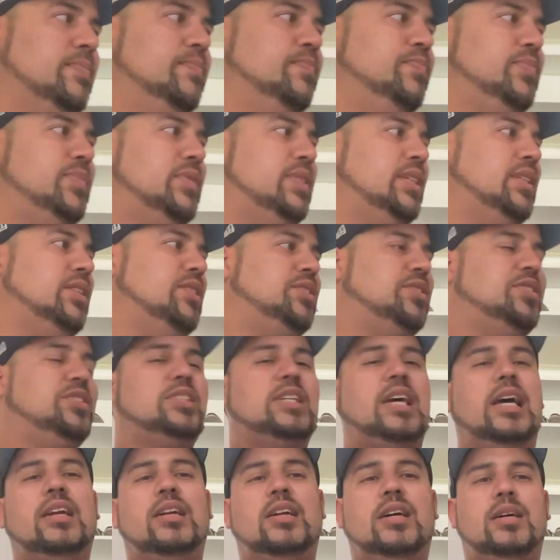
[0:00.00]
this
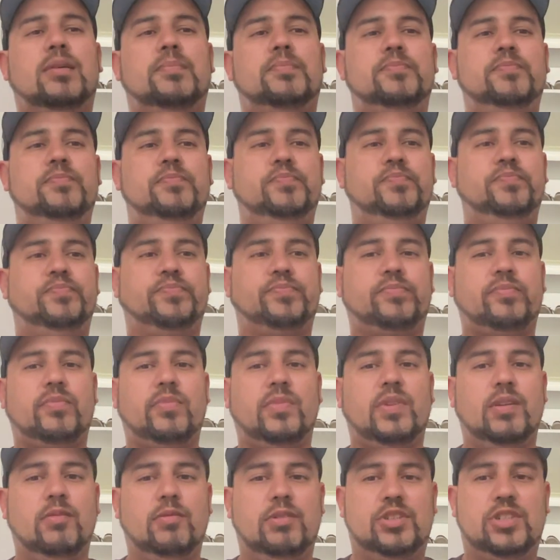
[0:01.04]
setup,
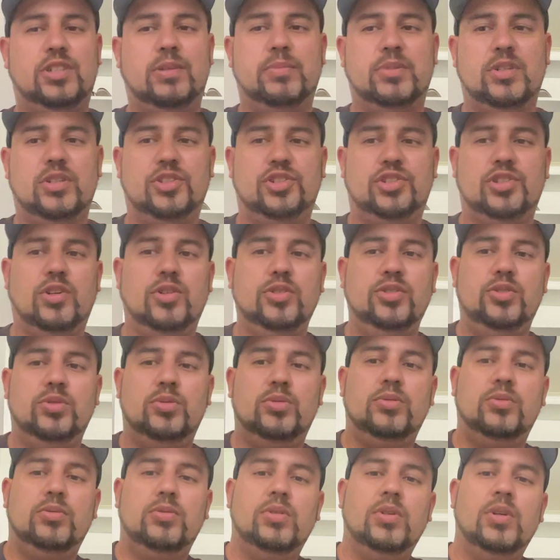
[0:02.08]
which I'm going to show
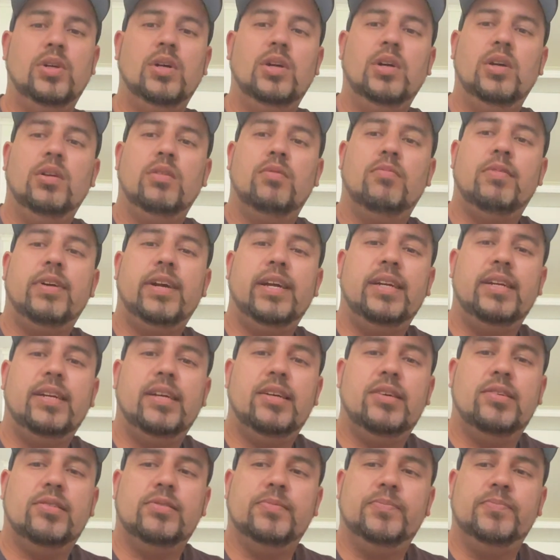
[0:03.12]
you right
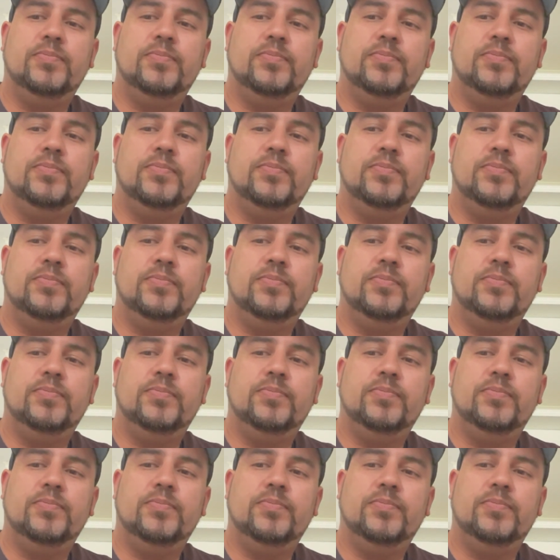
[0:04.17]
now,